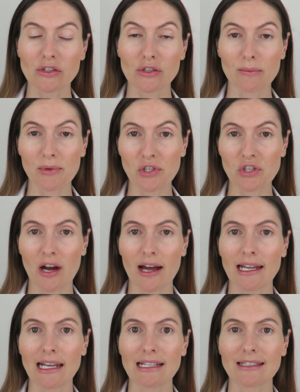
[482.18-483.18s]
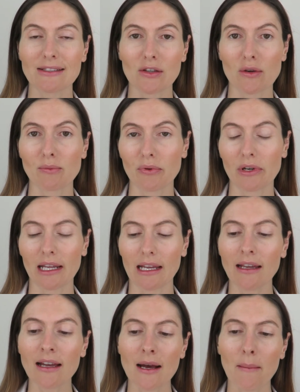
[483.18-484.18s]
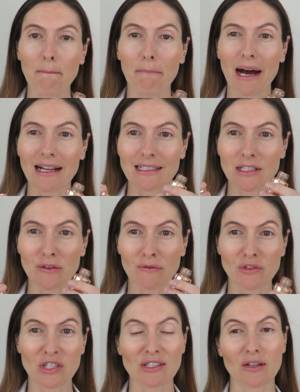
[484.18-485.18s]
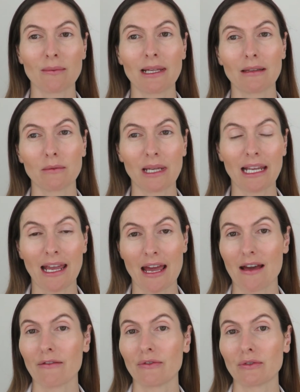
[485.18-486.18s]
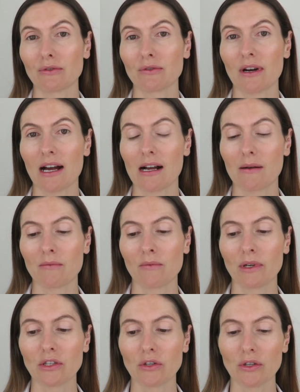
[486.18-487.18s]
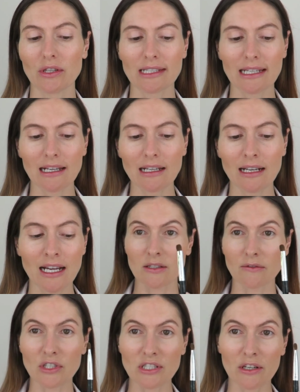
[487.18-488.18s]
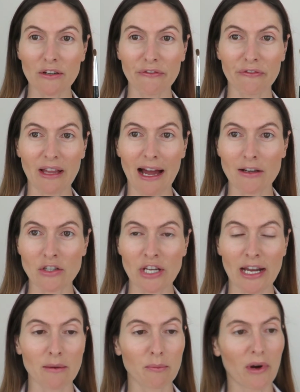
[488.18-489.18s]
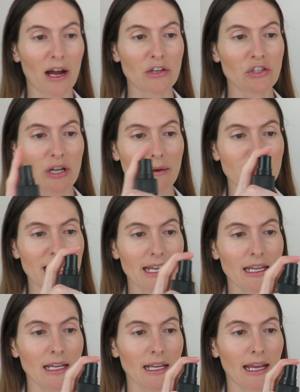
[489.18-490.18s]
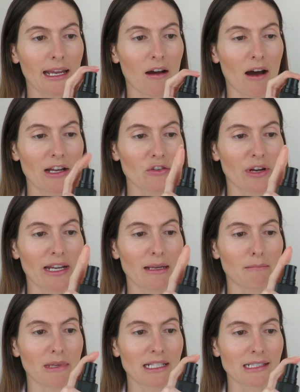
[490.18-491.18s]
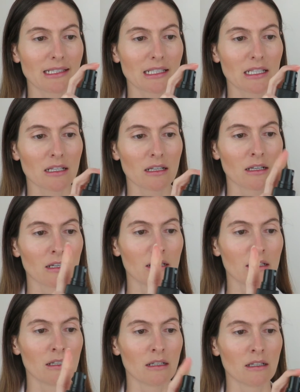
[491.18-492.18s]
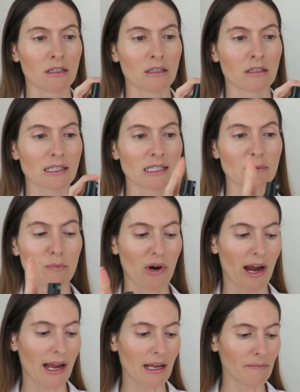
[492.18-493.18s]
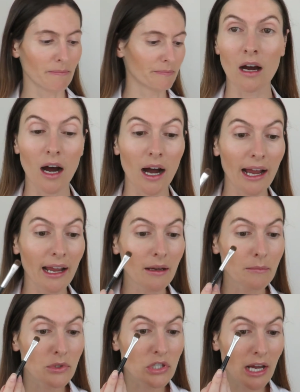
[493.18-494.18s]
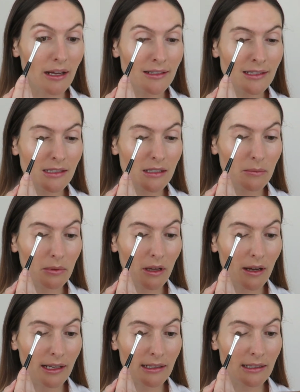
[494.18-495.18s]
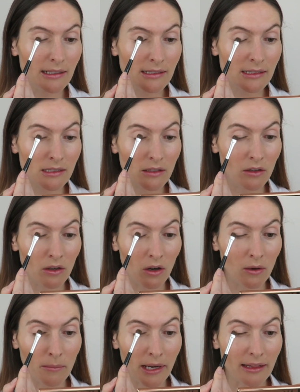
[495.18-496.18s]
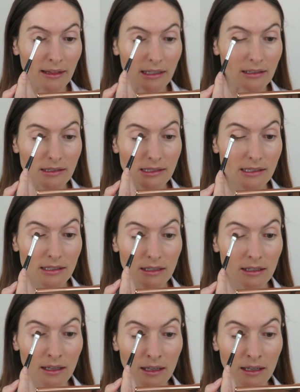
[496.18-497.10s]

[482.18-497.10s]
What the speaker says: super shiny. It's so pretty, but you've just got to be a little bit careful when you're using it. So I've just got a flat shader brush. I'm taking a hydrating mist spray. I am just applying this on my lids.